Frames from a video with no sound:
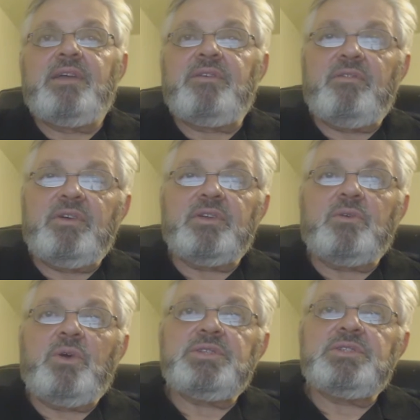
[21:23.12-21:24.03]
you have other
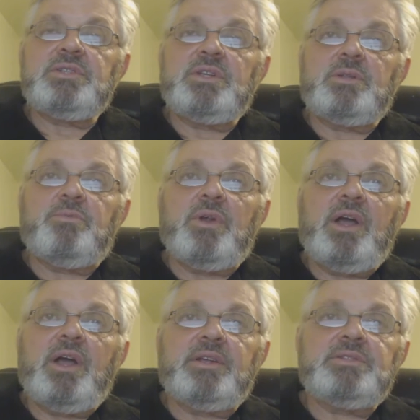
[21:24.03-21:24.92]
questions on the
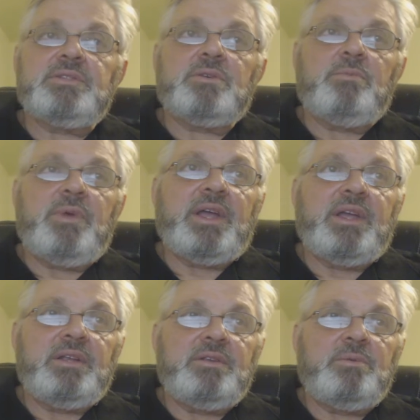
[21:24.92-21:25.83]
product, just go
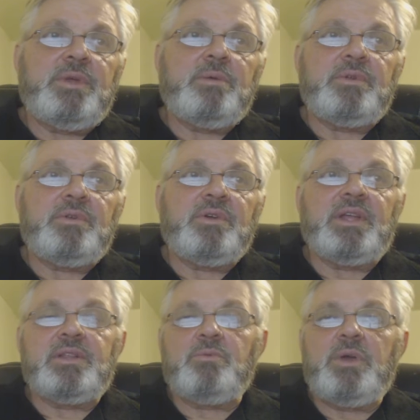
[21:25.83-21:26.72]
back in. You'll be able to look
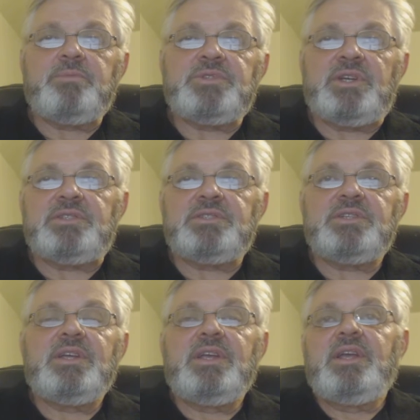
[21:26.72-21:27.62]
at the
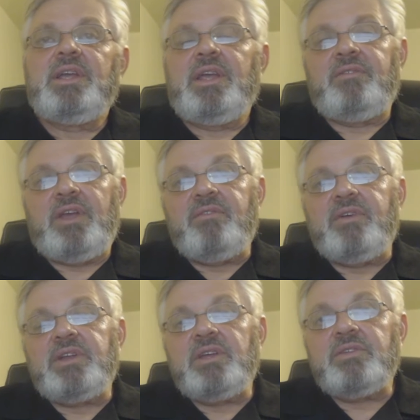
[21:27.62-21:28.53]
websites. If you
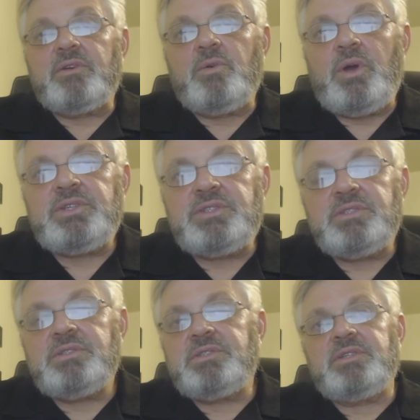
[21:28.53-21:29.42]
have any other
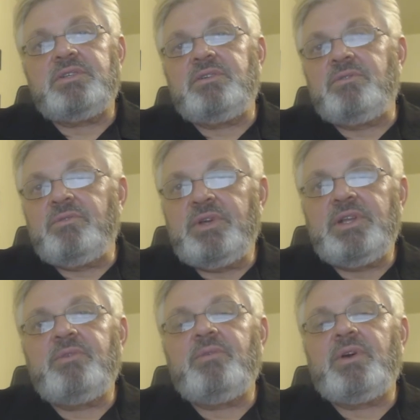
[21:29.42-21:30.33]
questions and you
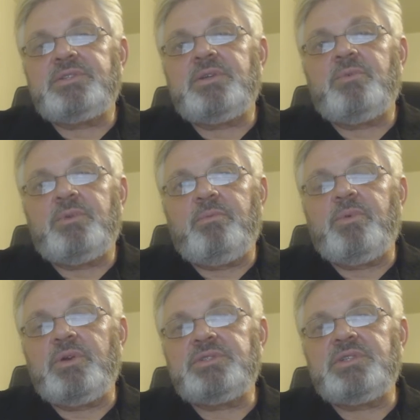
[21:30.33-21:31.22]
really want someone to
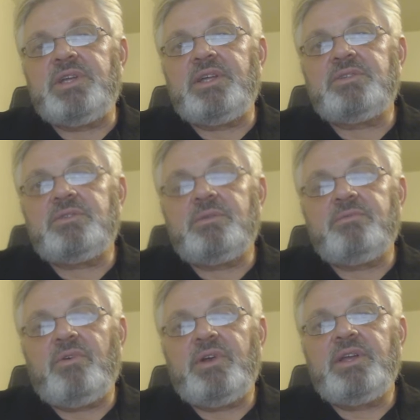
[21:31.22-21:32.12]
personally answer
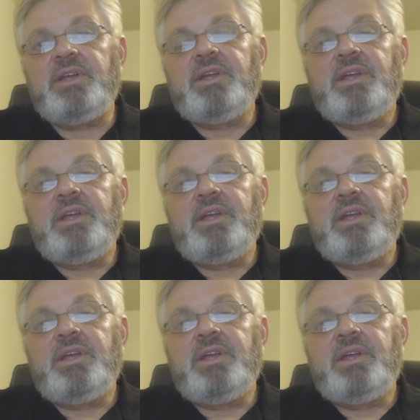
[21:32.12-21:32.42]
them for you,